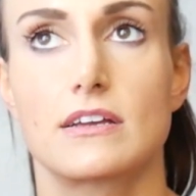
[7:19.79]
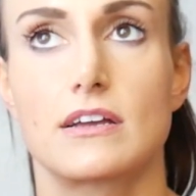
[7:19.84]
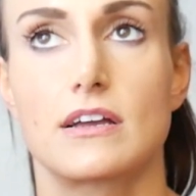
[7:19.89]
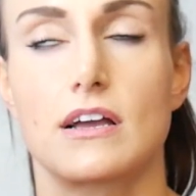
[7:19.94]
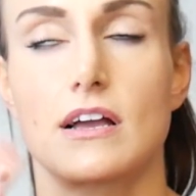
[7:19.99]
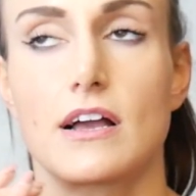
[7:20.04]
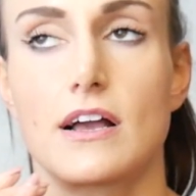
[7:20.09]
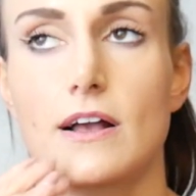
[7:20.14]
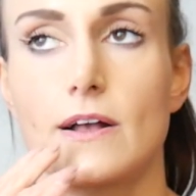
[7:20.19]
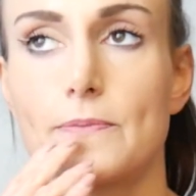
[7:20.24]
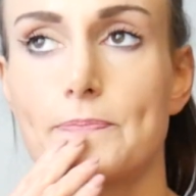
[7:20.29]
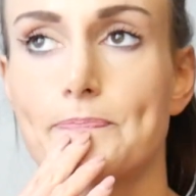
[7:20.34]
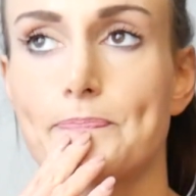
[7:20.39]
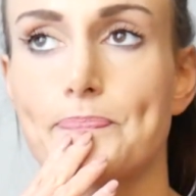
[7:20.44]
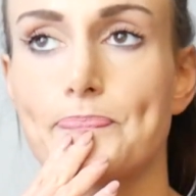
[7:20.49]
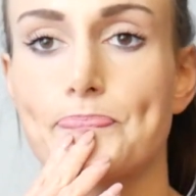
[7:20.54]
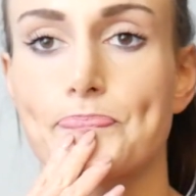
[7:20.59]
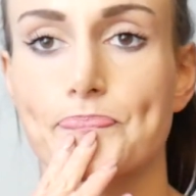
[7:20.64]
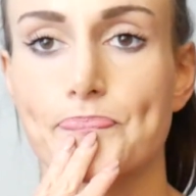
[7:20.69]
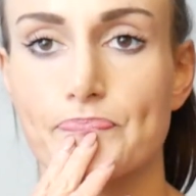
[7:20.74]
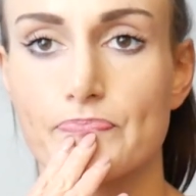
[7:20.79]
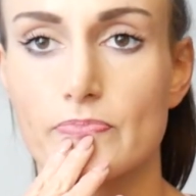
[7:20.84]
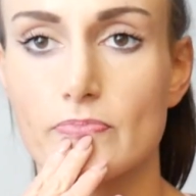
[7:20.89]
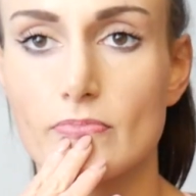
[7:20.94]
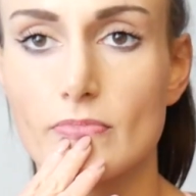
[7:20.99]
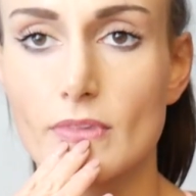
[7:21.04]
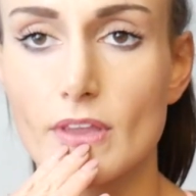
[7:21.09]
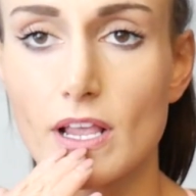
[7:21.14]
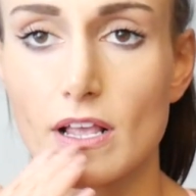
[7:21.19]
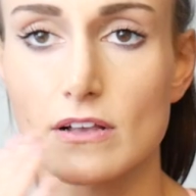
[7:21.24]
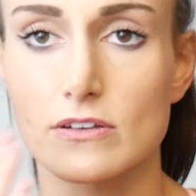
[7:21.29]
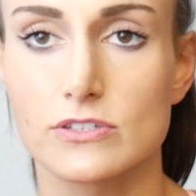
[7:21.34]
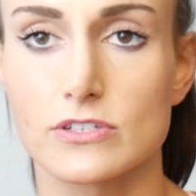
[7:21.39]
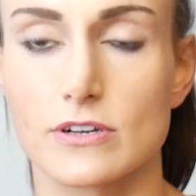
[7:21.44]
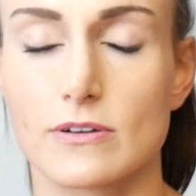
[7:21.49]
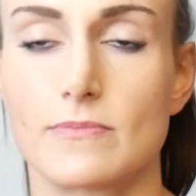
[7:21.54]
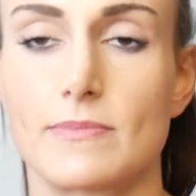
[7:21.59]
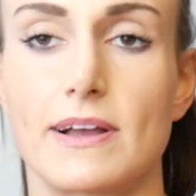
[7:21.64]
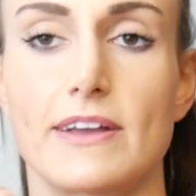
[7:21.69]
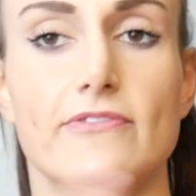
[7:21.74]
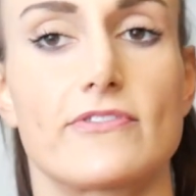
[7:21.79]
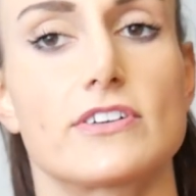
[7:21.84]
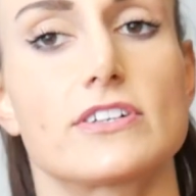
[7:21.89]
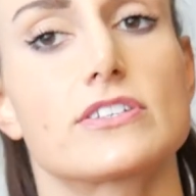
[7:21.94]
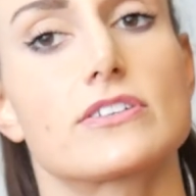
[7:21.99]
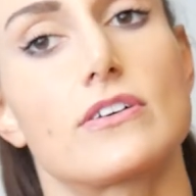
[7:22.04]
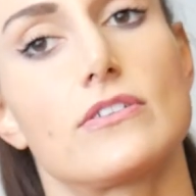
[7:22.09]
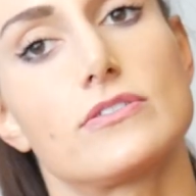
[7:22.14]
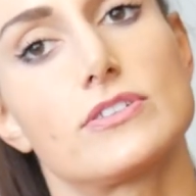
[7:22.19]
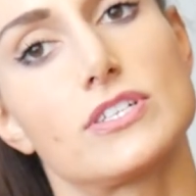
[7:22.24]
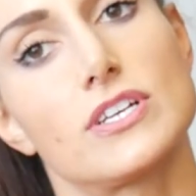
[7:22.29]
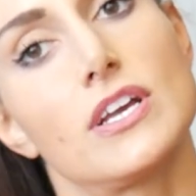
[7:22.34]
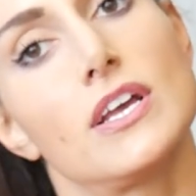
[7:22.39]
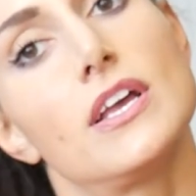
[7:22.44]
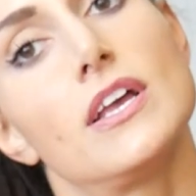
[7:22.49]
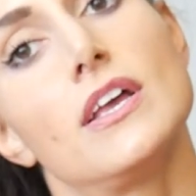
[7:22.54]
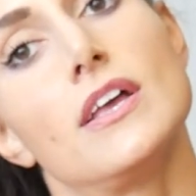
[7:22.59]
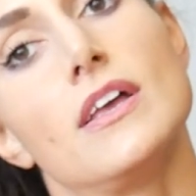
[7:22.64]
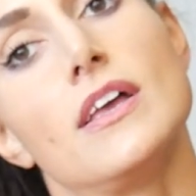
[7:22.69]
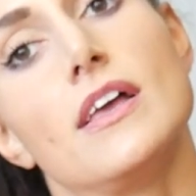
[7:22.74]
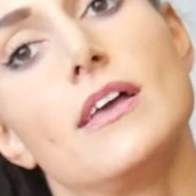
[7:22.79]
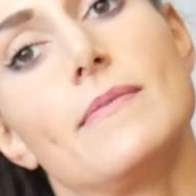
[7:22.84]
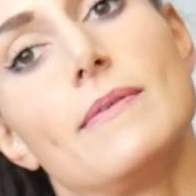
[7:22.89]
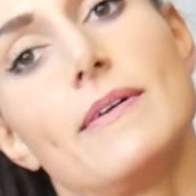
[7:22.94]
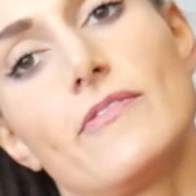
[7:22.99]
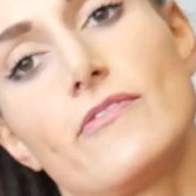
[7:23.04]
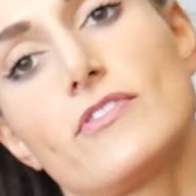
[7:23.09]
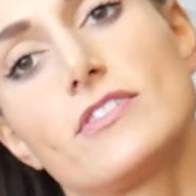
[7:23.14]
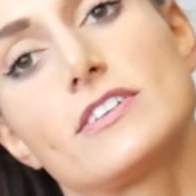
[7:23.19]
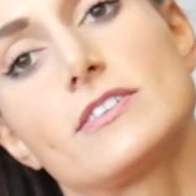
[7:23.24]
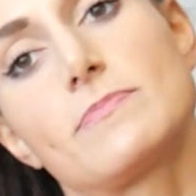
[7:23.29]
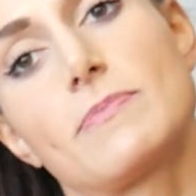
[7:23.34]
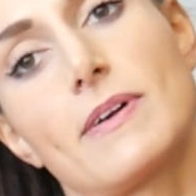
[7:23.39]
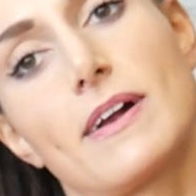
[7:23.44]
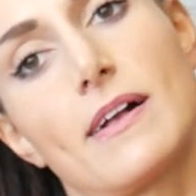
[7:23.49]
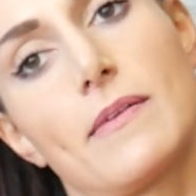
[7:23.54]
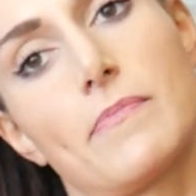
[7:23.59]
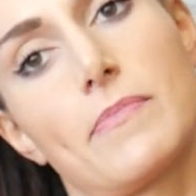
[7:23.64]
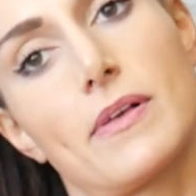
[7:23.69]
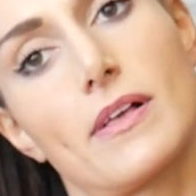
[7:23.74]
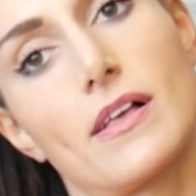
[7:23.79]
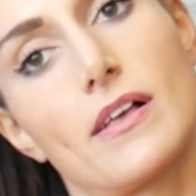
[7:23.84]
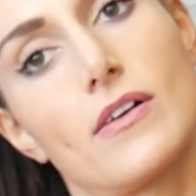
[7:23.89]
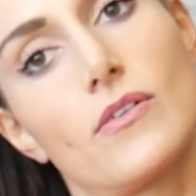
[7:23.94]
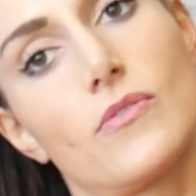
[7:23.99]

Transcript: So my first coach in my first prep